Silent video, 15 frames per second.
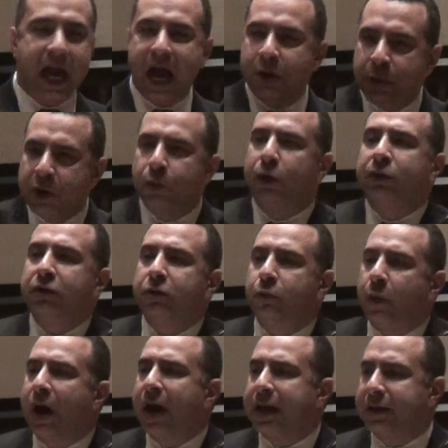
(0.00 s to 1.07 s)
And we wonder
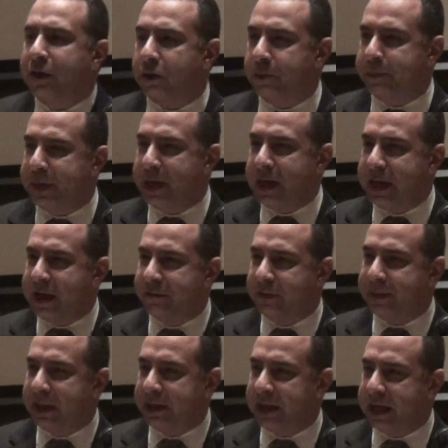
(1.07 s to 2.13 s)
why the European
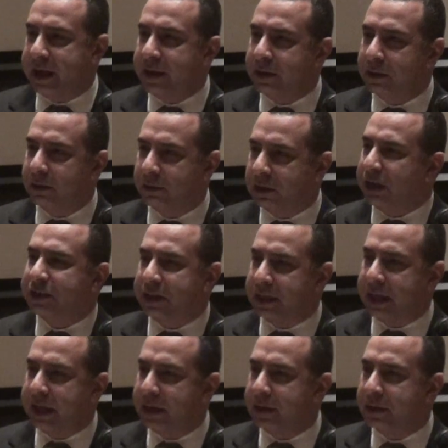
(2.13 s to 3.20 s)
government
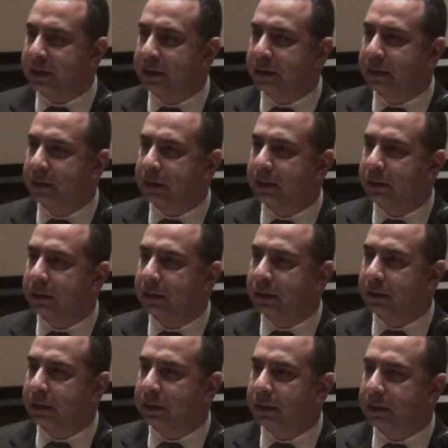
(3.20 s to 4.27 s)
doesn't care.
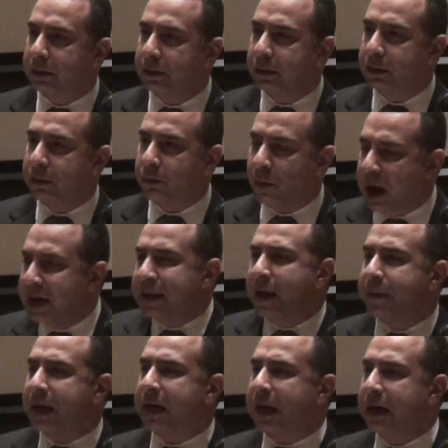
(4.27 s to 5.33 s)
Why
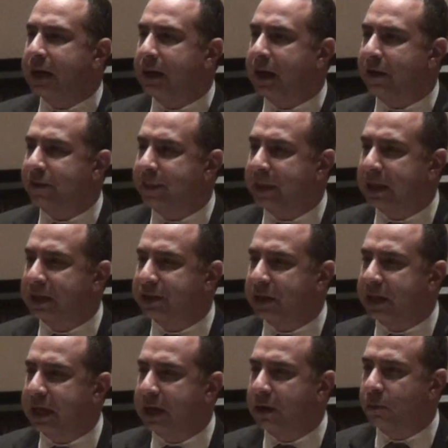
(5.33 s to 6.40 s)
the American government
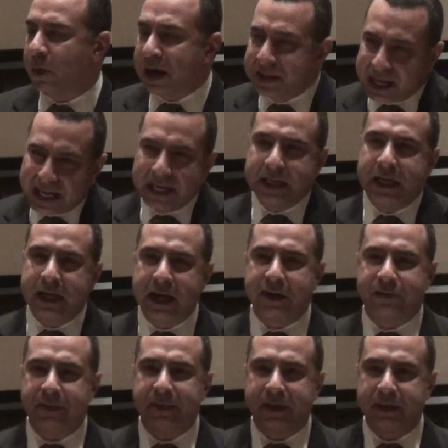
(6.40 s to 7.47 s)
doesn't care, why the Canadian
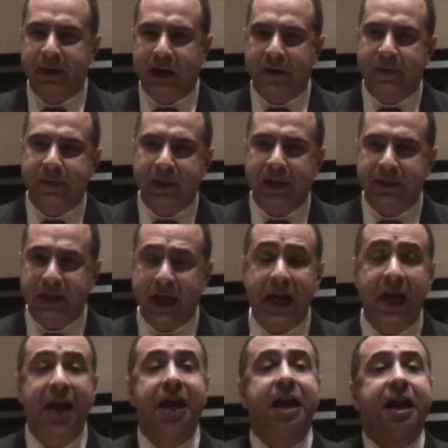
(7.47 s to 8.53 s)
government doesn't
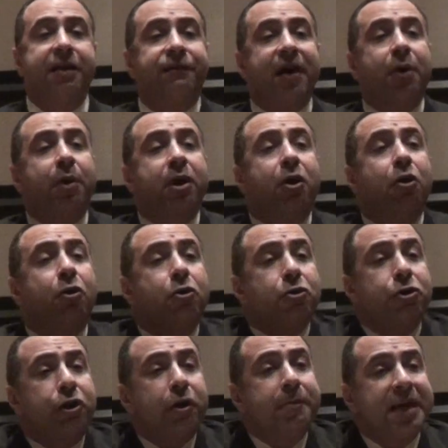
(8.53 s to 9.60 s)
care. If our
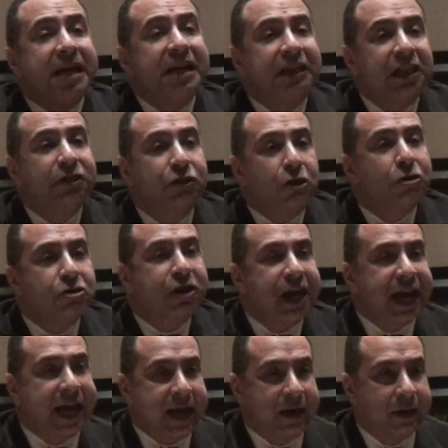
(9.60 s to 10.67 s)
own community don't
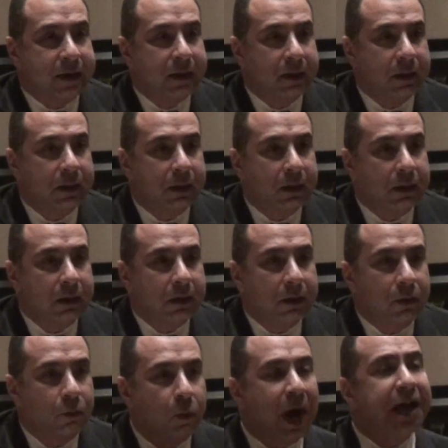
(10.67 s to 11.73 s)
care,
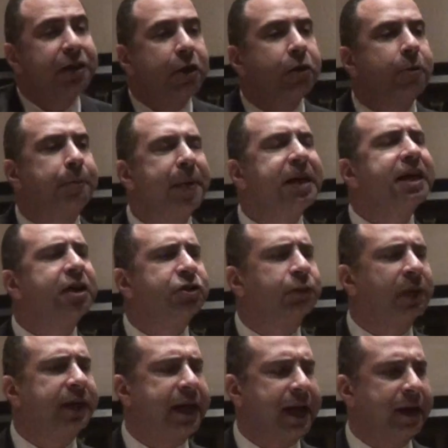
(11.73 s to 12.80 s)
why the Europeans
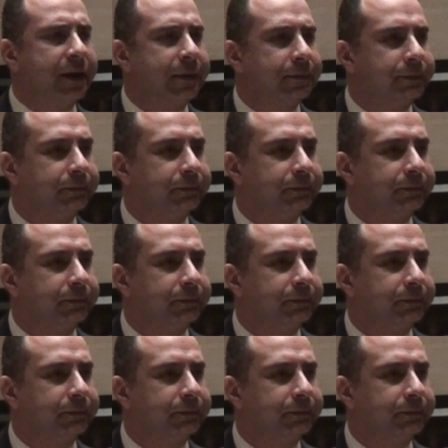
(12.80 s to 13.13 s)
will care?